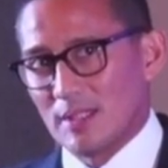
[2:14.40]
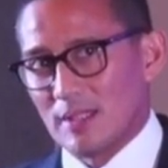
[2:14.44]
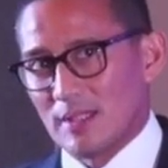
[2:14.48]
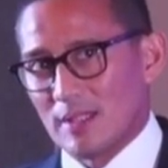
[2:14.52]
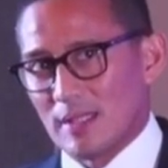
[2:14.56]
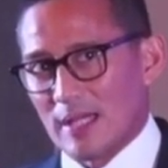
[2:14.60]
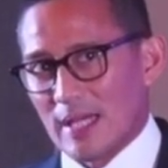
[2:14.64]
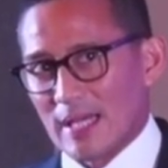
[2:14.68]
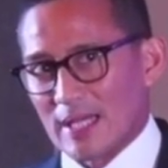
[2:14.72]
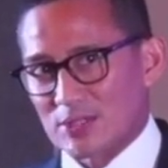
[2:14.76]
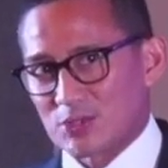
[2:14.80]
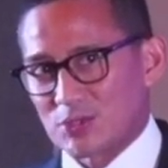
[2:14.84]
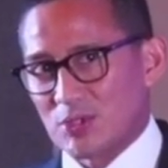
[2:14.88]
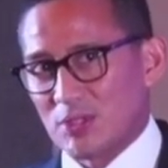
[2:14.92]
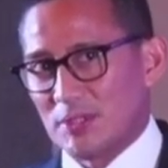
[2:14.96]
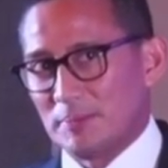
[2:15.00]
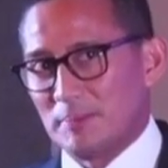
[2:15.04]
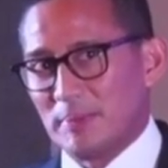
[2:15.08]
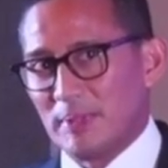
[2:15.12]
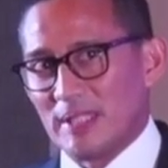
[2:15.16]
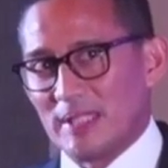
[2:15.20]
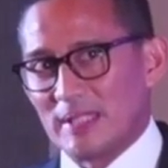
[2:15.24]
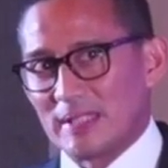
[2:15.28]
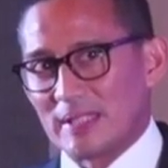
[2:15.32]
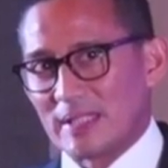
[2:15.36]
actually
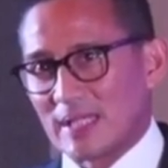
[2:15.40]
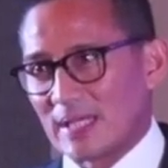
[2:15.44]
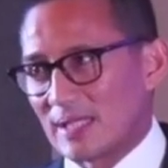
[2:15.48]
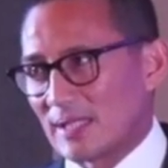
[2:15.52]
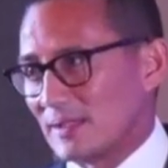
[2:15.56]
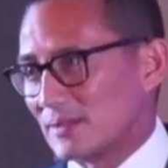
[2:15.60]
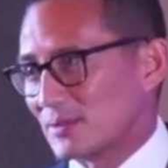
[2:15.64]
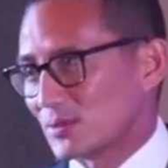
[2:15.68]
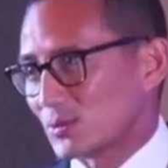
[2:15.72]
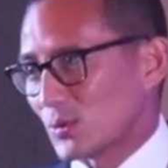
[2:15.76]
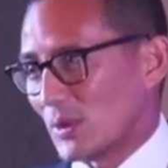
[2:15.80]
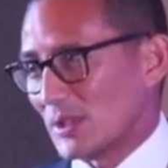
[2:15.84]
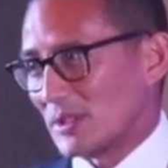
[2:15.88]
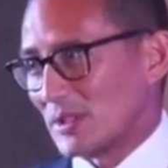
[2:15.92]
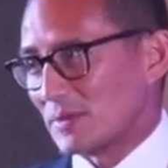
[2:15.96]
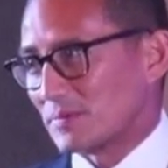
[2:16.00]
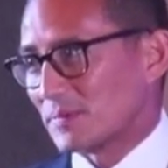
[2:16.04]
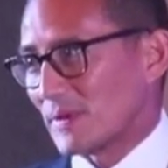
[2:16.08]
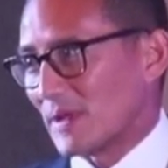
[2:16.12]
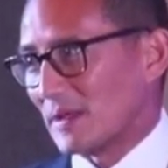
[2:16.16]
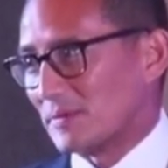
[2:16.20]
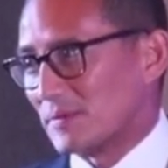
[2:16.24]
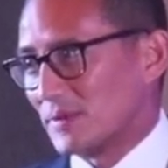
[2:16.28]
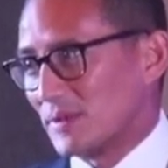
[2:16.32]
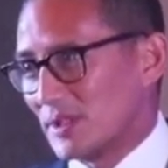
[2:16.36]
being done
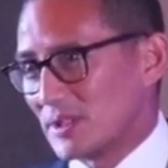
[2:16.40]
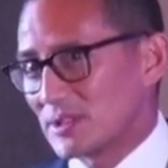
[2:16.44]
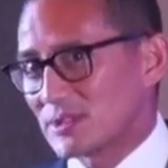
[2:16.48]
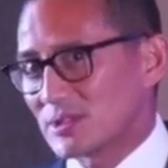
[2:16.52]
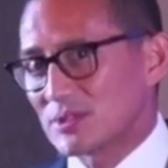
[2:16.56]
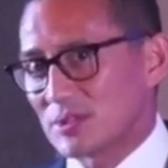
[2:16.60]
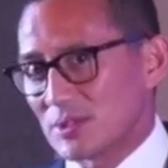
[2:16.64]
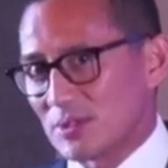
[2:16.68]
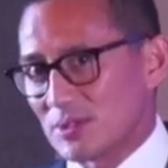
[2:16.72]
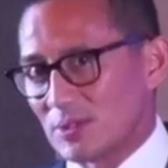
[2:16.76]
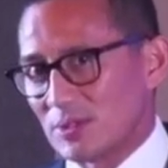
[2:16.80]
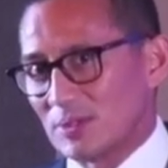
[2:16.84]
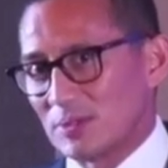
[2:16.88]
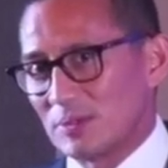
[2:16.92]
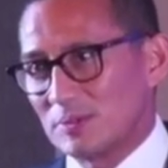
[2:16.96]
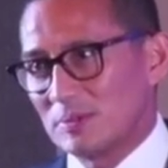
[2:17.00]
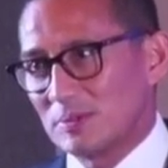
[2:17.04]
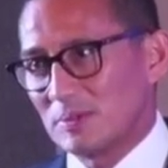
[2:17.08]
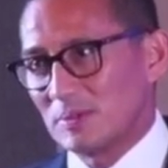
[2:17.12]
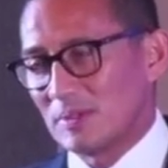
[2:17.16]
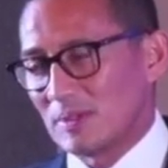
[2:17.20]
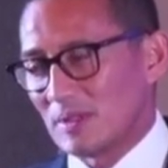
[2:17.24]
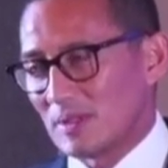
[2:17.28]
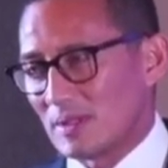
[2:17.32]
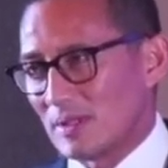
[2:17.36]
25 years ago
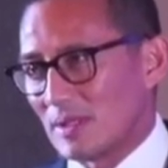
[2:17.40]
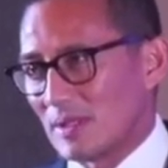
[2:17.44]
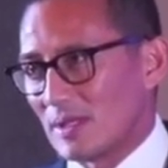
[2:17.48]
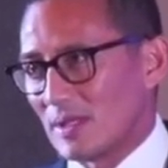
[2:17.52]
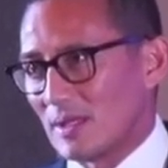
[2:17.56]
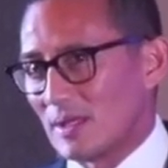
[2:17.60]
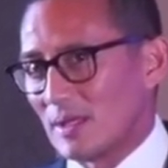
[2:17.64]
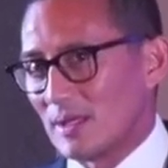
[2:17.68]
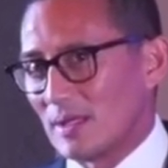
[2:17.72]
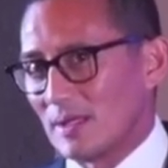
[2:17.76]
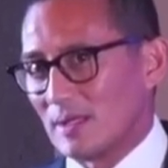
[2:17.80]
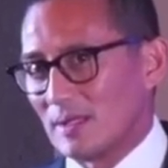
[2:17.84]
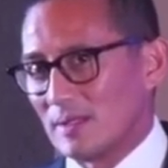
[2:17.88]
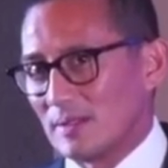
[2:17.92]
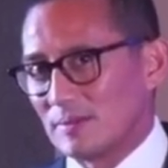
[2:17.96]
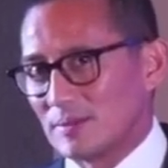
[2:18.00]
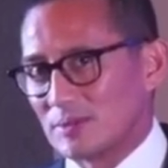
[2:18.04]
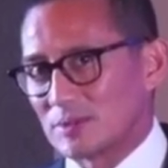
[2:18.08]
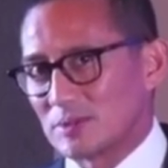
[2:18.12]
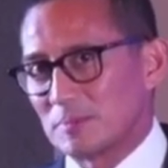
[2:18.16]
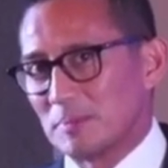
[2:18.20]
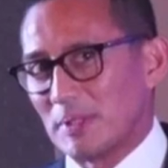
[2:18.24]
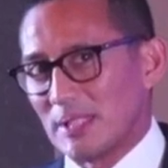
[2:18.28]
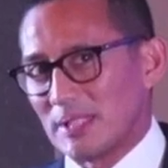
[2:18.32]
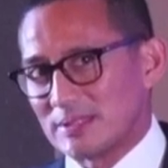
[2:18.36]
uh, was
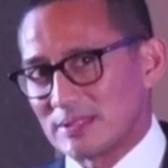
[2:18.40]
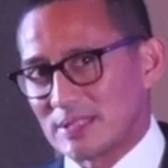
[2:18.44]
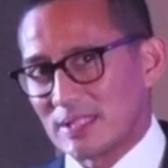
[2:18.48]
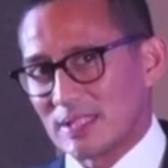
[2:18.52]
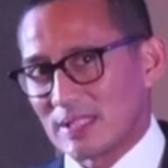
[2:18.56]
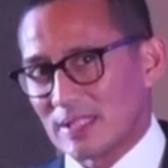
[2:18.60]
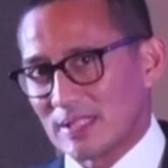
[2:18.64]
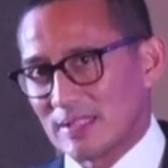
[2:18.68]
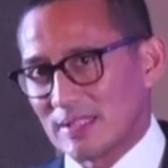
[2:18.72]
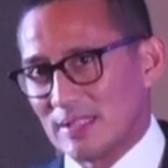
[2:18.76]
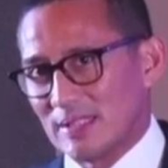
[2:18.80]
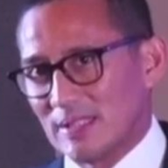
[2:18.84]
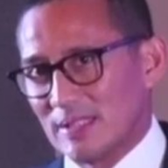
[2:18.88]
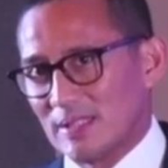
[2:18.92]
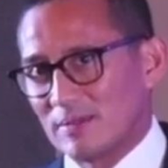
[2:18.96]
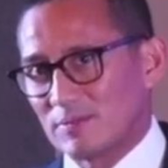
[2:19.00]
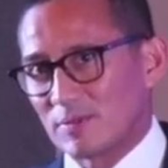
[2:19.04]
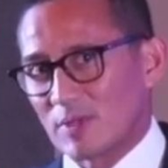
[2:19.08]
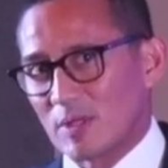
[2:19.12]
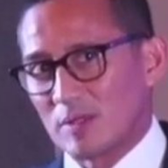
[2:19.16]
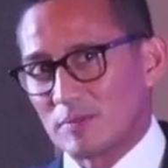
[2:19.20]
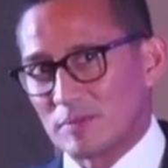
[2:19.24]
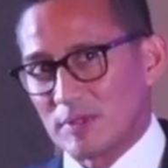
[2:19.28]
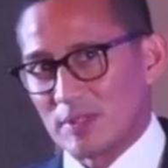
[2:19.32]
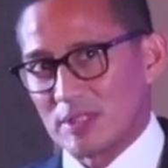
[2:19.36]
basically
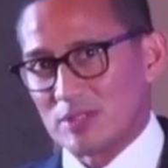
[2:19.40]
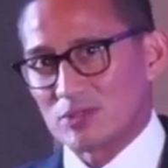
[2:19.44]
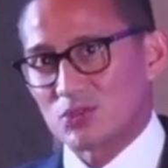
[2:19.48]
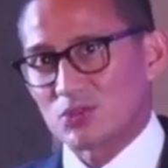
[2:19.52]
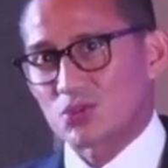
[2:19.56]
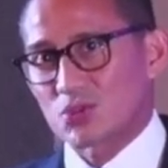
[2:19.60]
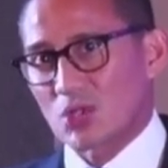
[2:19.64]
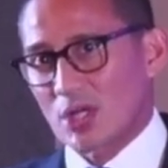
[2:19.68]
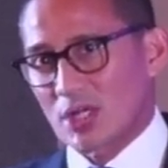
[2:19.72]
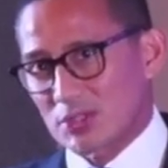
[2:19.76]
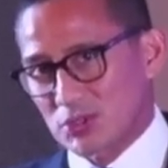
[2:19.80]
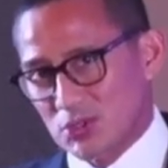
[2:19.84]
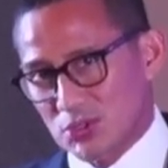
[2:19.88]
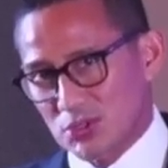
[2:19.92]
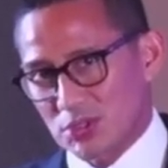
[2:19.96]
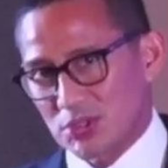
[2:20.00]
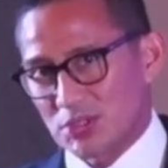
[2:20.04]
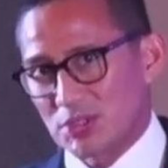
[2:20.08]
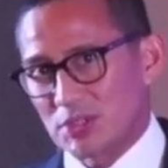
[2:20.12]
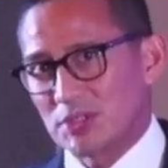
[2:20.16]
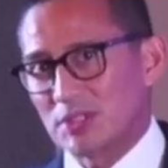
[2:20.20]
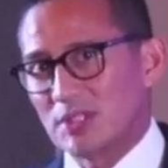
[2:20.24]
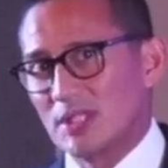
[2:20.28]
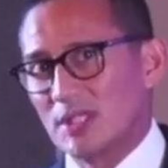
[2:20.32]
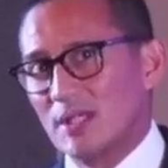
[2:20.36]
involving
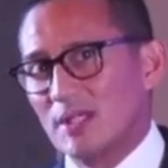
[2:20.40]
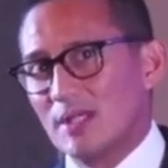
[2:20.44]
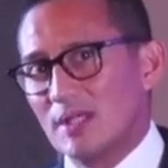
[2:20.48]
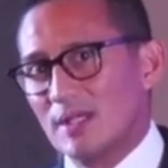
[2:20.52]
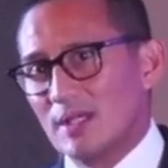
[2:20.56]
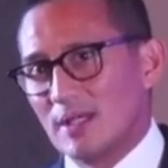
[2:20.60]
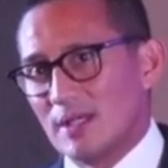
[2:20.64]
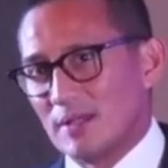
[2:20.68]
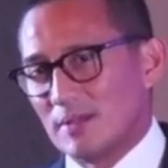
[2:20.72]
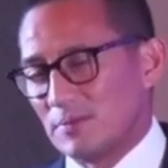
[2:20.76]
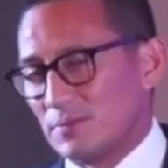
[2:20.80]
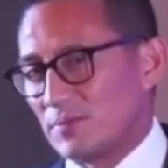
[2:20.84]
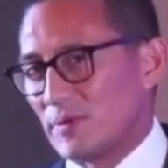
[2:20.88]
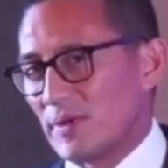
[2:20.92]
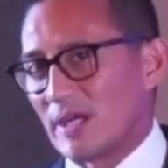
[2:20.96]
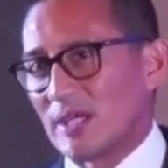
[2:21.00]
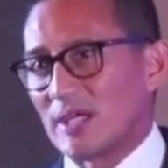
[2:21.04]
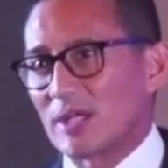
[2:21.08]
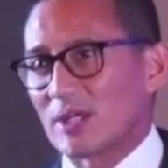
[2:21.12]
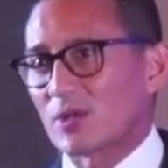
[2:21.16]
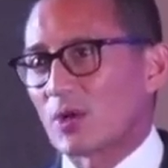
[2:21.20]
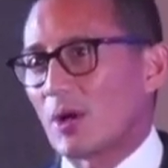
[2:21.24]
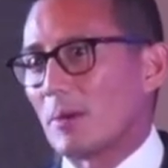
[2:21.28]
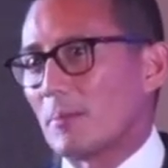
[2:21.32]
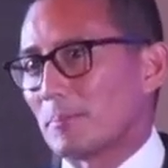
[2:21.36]
structured, very
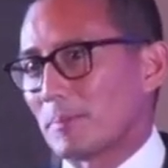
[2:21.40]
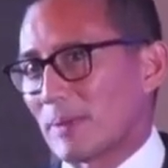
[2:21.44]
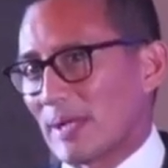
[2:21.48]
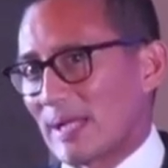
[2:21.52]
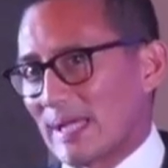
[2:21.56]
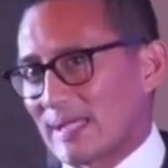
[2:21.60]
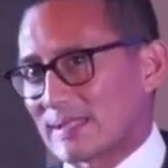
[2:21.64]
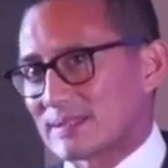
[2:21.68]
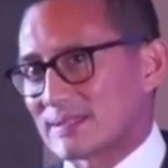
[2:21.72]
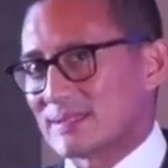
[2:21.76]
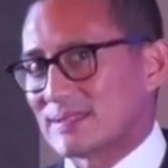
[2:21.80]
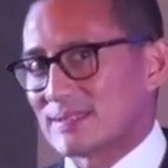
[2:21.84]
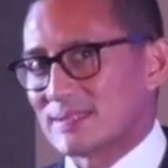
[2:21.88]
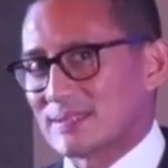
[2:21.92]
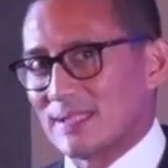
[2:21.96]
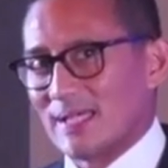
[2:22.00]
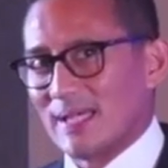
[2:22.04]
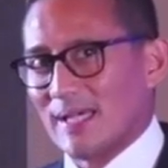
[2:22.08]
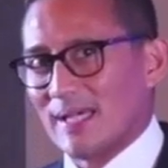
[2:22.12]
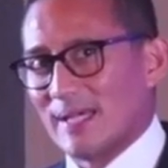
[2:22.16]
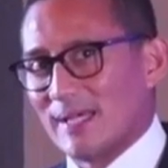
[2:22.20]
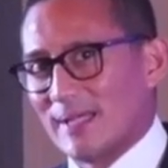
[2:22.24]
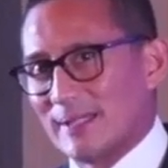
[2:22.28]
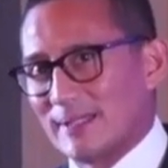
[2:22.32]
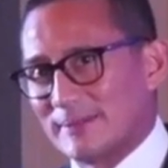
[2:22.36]
complex,
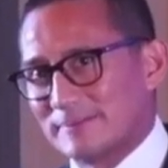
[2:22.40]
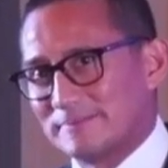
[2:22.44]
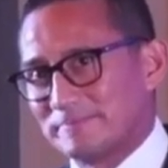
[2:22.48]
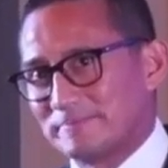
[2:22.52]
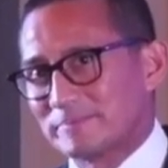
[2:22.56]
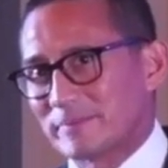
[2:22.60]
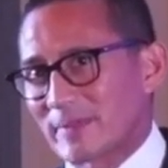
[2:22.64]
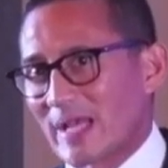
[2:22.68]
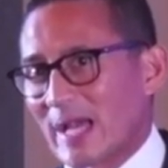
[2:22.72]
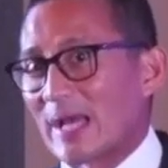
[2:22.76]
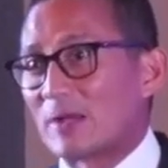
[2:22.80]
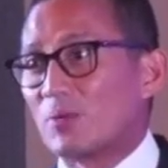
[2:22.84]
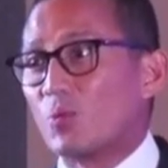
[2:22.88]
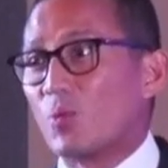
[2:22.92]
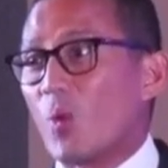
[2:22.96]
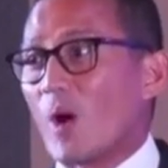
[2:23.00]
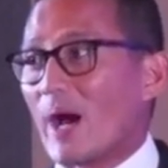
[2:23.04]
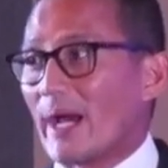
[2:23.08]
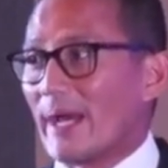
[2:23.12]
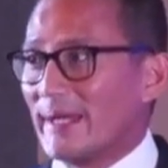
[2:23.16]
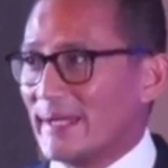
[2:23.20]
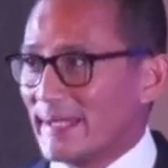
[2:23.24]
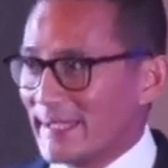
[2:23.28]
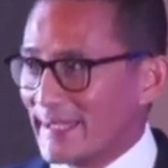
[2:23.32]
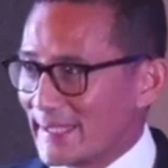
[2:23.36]
and
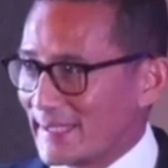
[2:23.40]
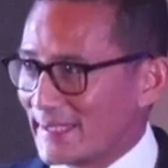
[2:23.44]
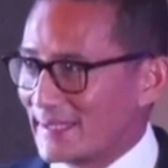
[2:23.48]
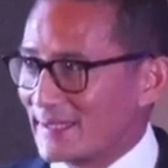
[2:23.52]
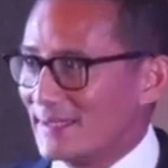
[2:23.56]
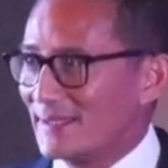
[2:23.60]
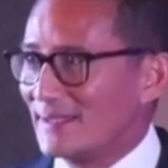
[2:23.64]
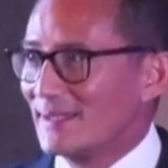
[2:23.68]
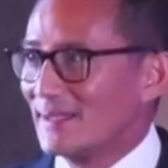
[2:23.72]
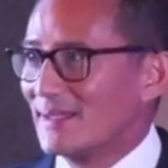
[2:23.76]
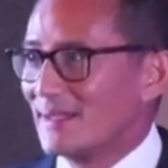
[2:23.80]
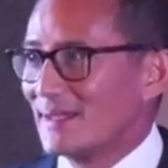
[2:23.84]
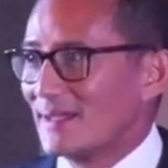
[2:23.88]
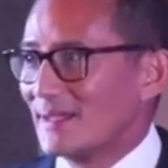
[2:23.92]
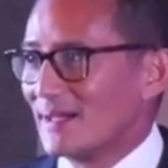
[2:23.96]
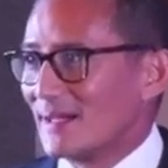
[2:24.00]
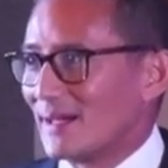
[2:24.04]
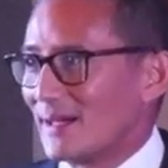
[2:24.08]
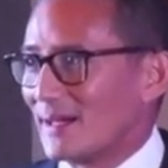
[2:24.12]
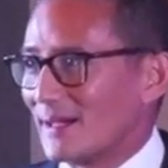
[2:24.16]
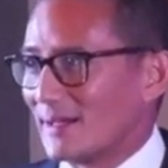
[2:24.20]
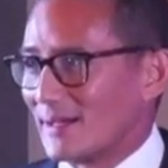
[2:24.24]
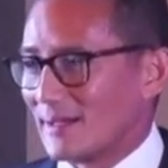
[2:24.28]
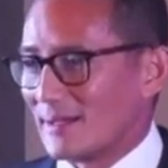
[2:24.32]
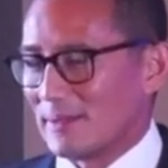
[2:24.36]
unwinding
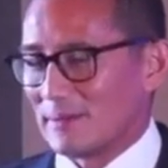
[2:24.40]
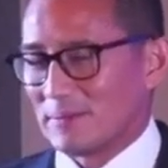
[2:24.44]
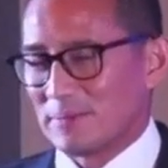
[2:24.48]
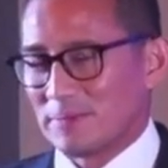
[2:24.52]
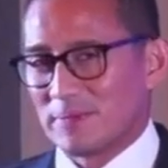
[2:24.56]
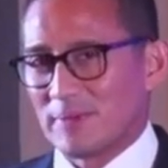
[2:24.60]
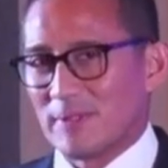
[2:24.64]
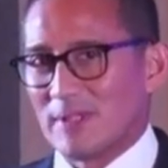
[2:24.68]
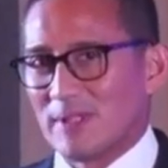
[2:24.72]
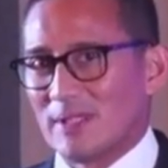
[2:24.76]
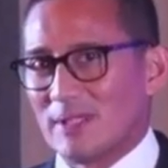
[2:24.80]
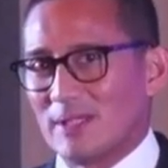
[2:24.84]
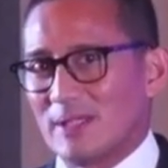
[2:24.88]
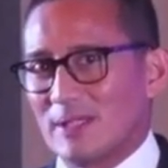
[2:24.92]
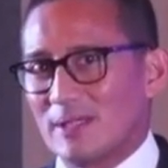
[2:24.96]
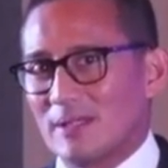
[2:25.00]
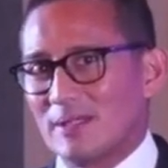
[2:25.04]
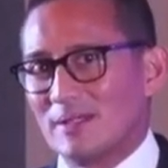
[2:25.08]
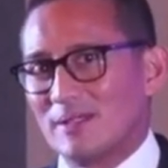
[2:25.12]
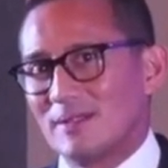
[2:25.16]
of uh,